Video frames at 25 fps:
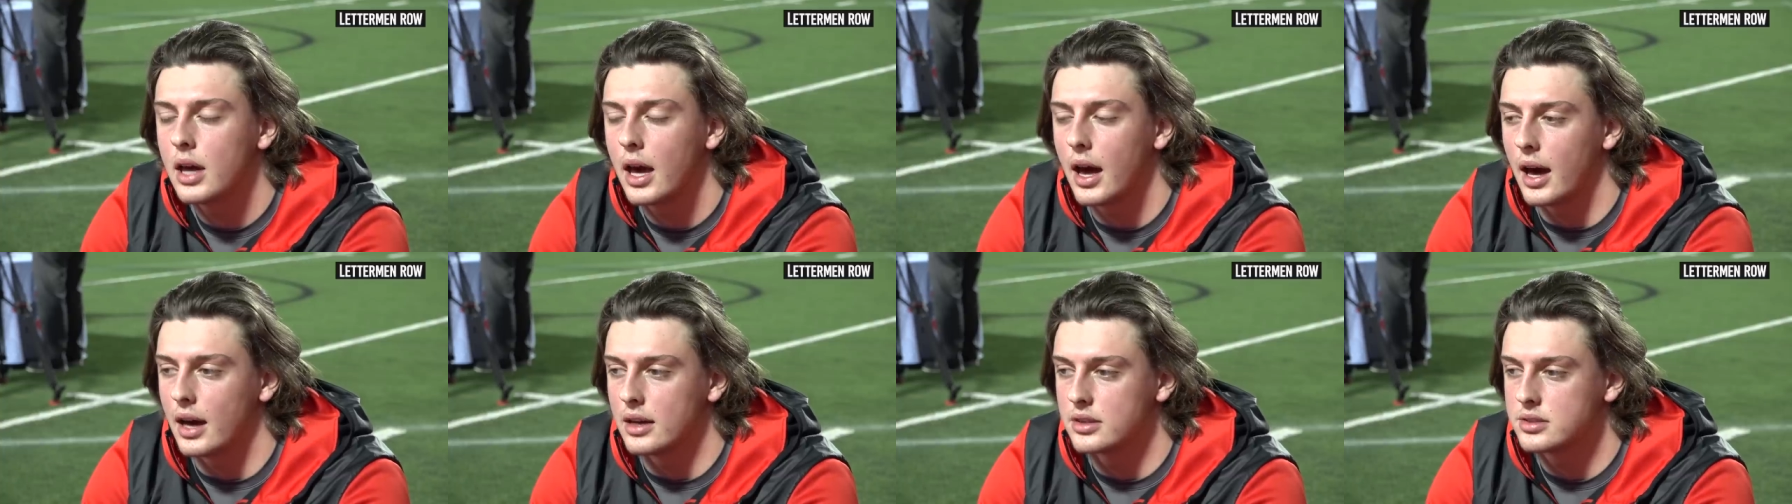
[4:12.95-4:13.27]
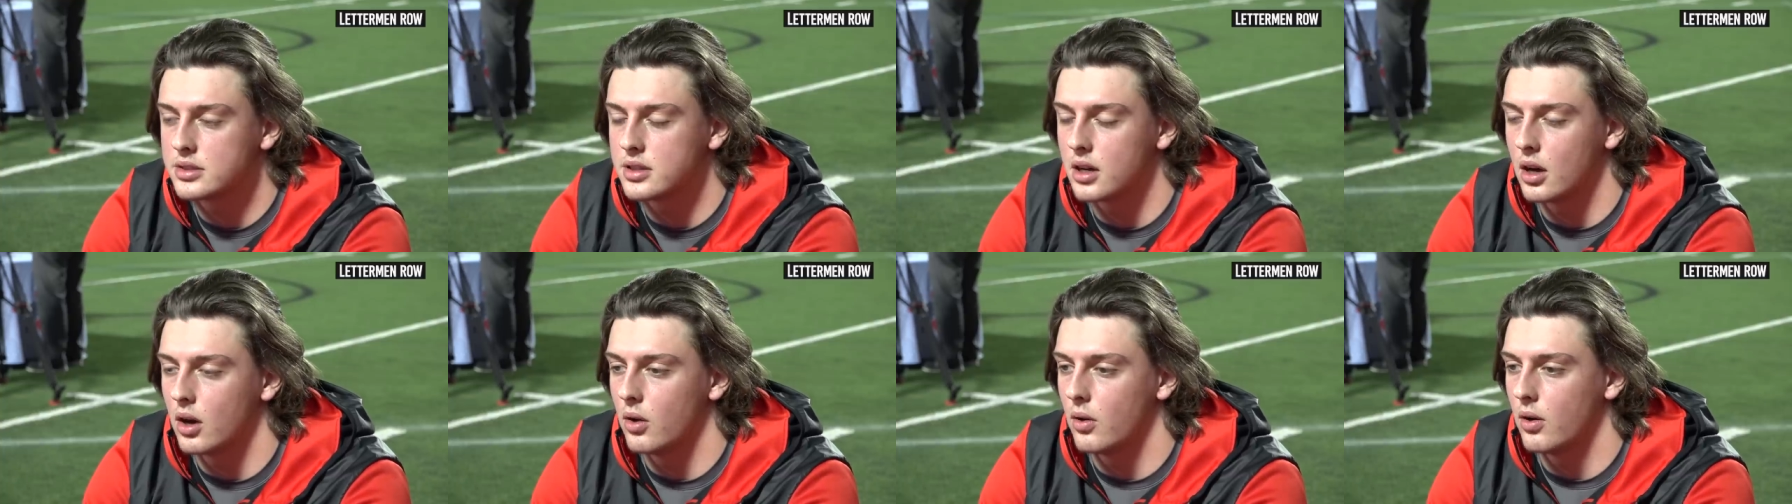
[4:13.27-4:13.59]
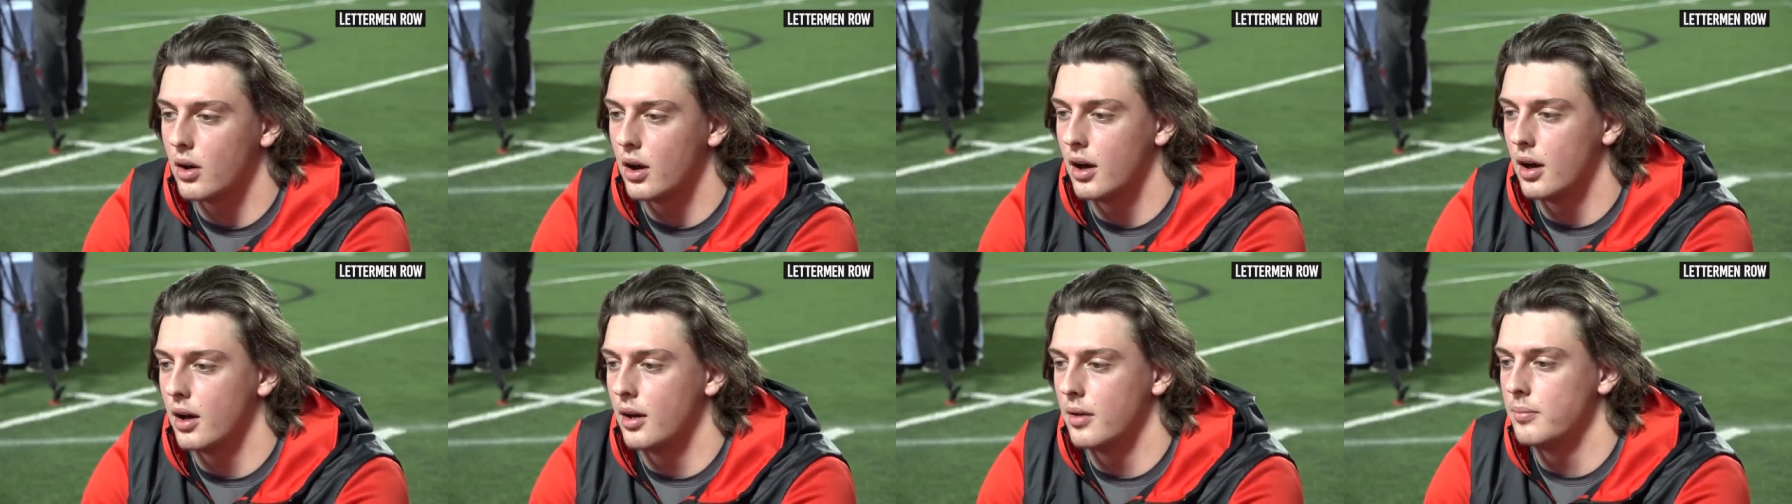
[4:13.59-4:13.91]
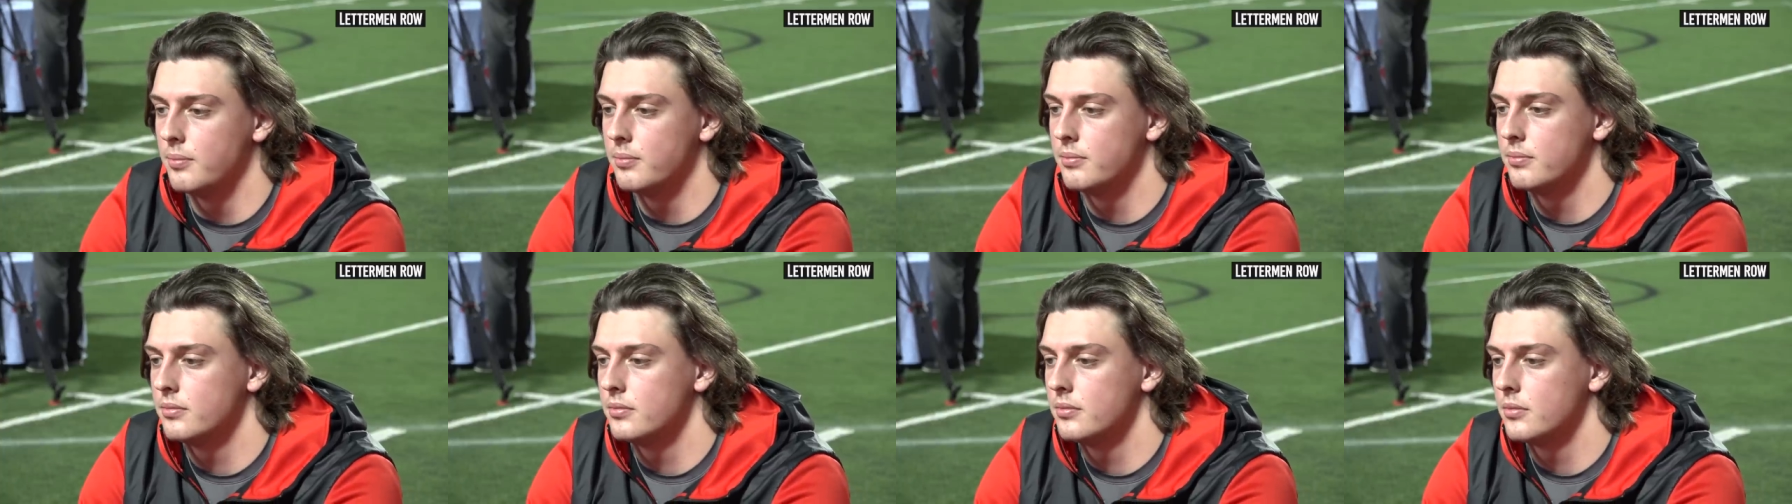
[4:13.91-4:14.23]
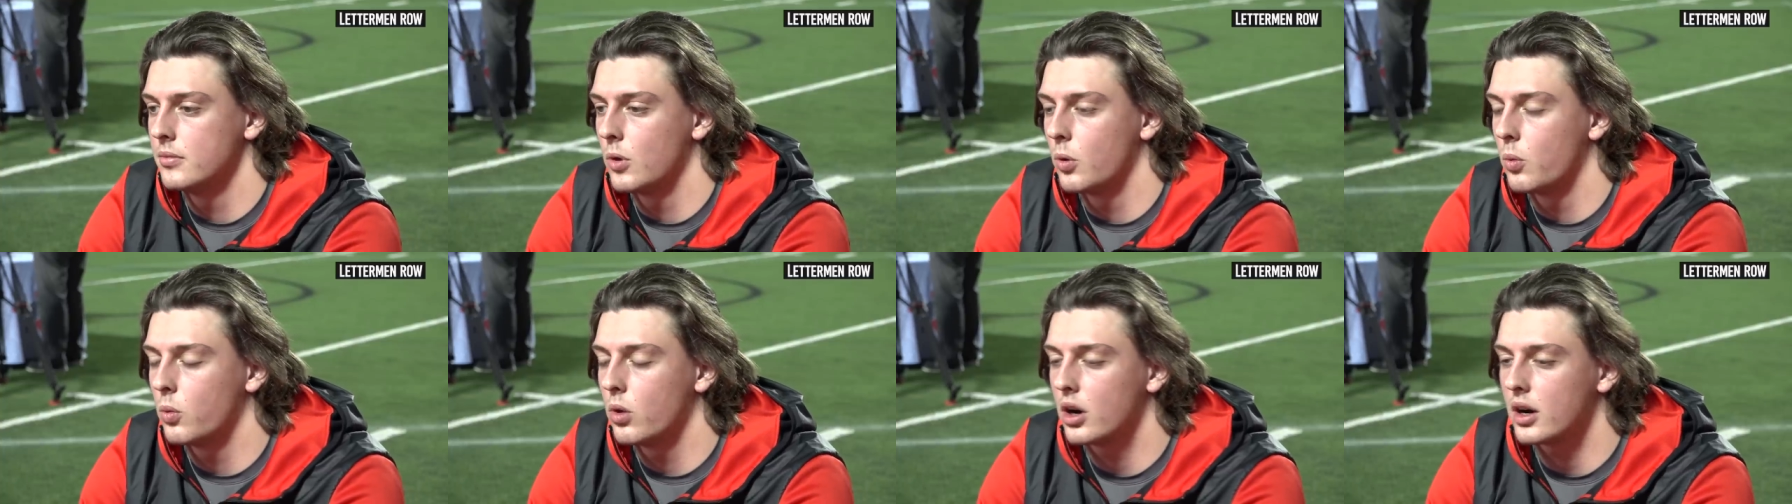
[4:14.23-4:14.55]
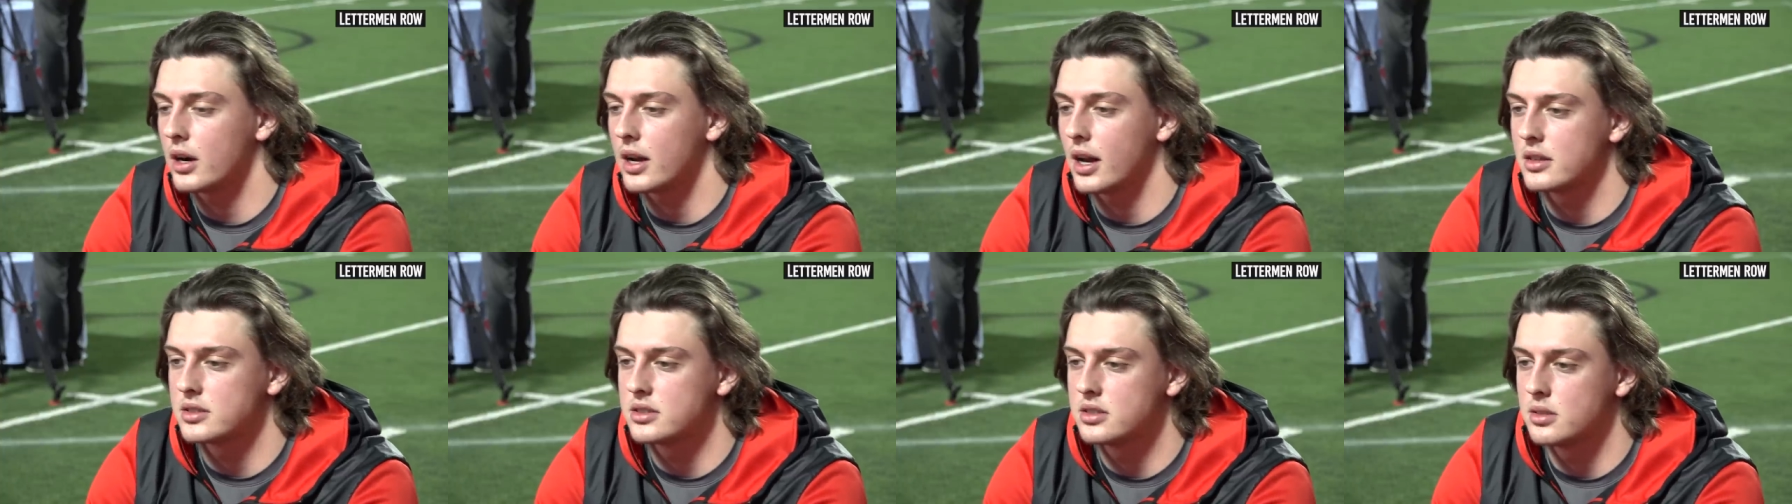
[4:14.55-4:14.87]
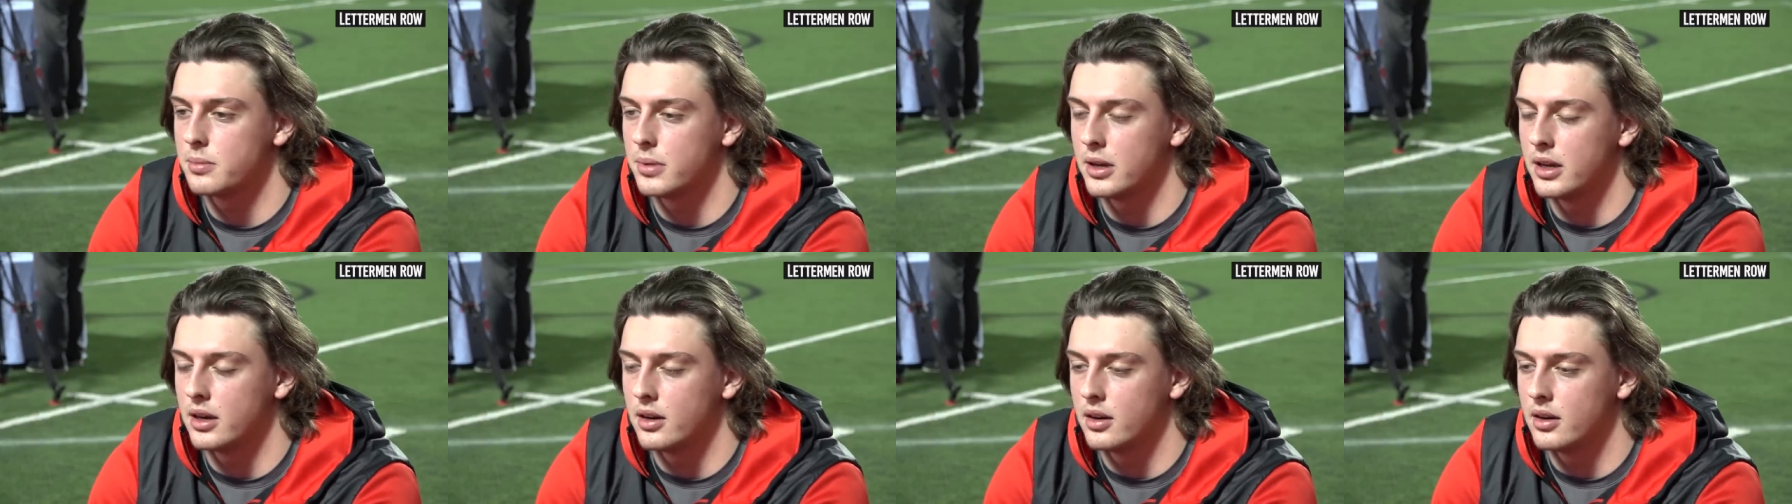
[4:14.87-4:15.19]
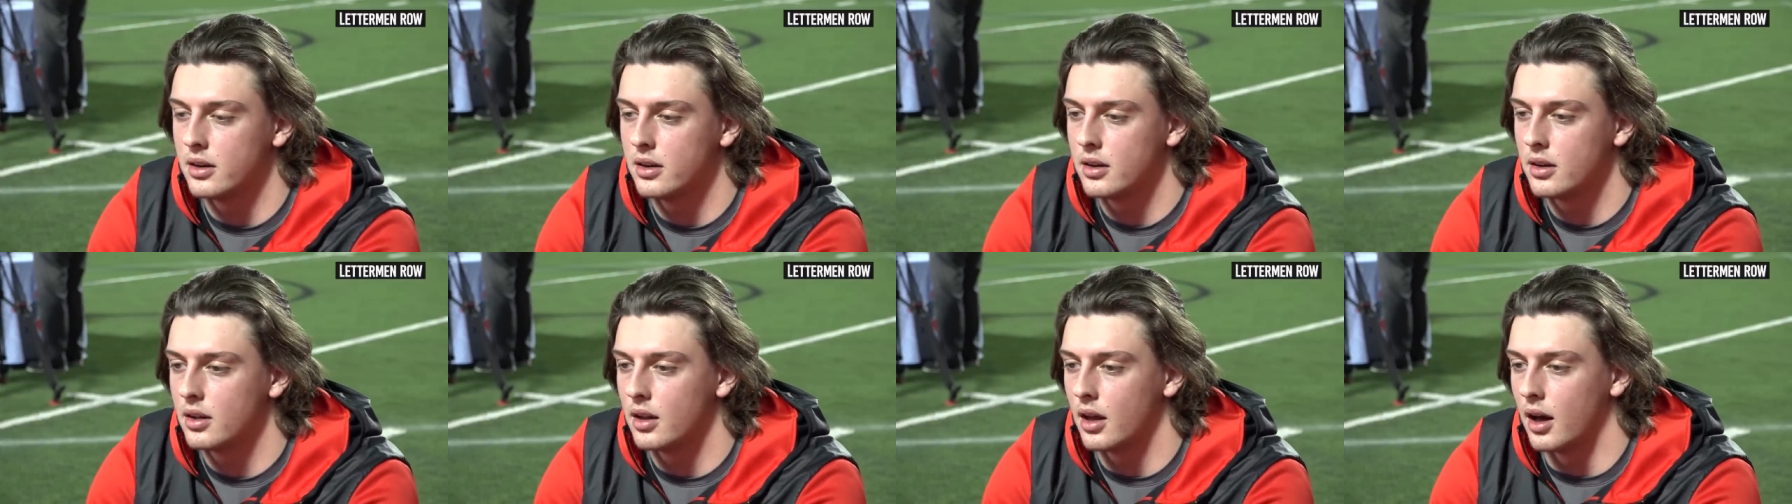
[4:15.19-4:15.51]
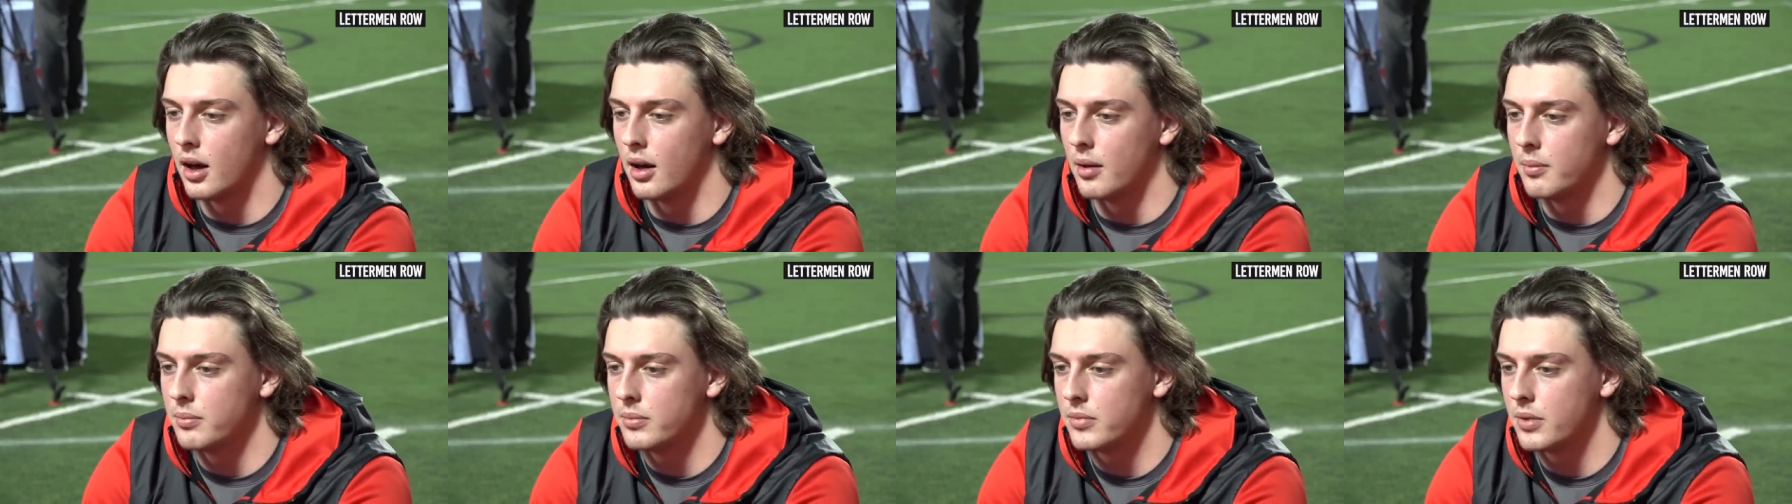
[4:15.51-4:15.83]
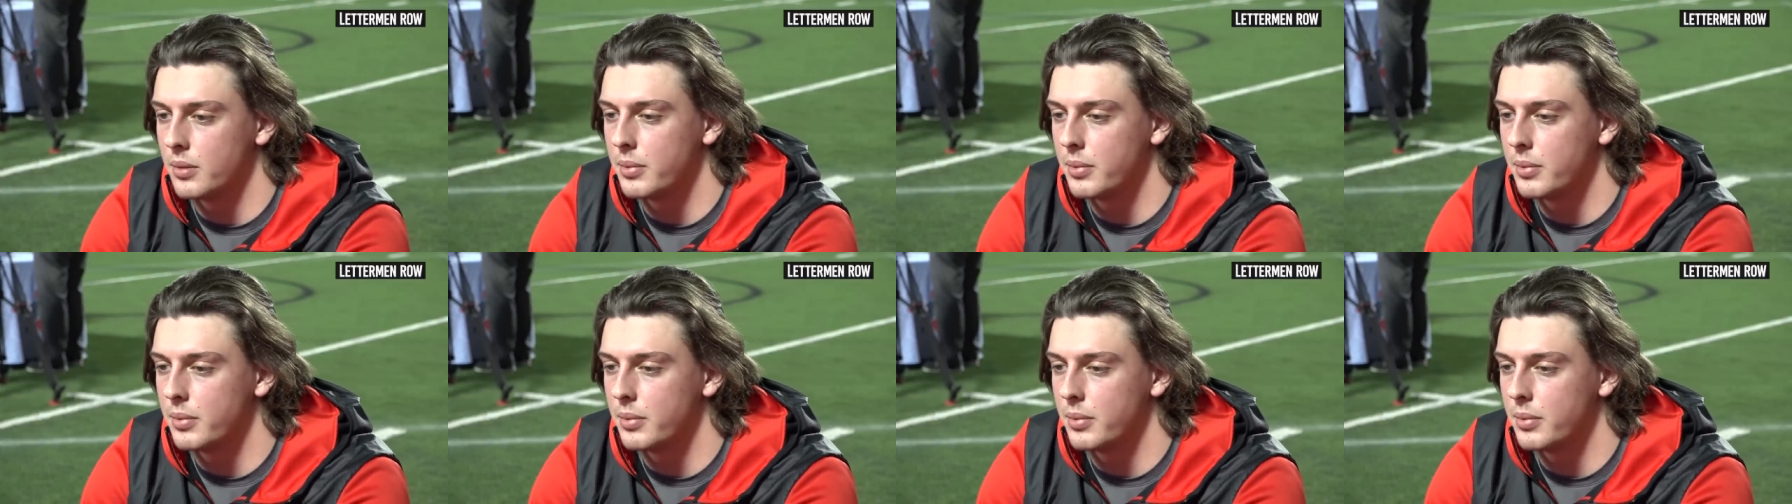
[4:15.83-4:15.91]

Yeah, so um, the workouts have been um,